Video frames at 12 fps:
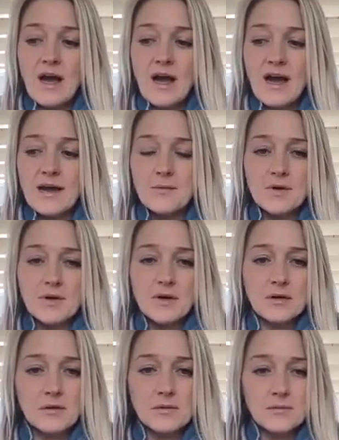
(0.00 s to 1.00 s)
I
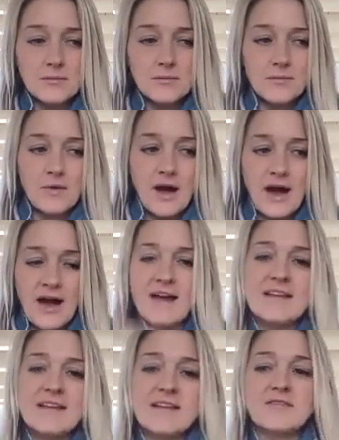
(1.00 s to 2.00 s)
will, I
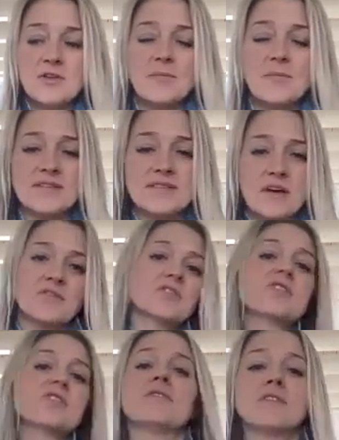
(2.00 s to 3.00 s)
can feel myself
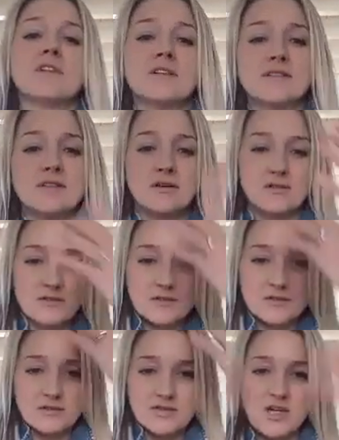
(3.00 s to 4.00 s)
shift and start to
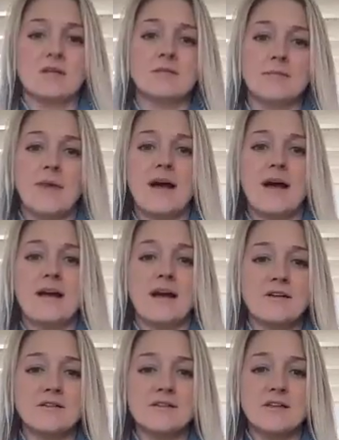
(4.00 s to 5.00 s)
channel my
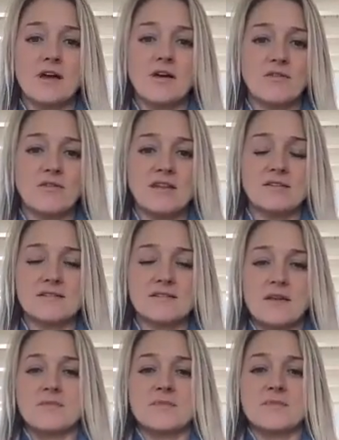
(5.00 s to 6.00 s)
higher self at the
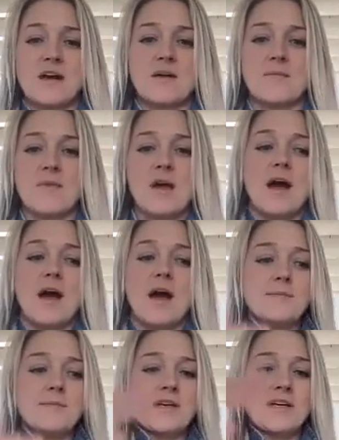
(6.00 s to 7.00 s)
same time
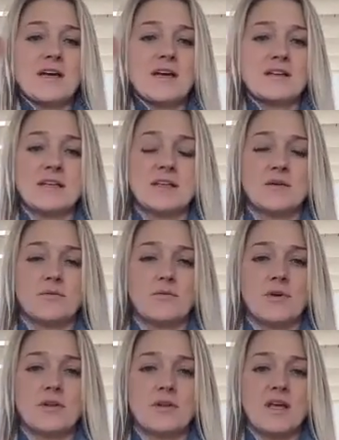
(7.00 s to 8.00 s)
I'm connecting
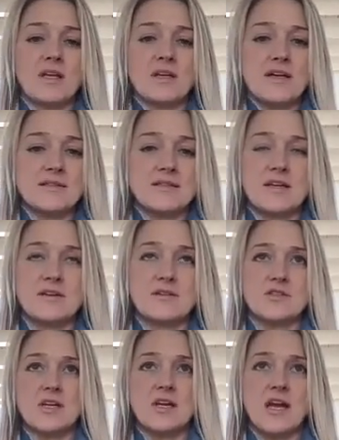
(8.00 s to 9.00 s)
with my client's
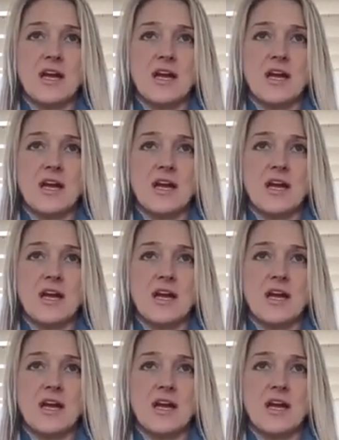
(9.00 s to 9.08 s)
energy.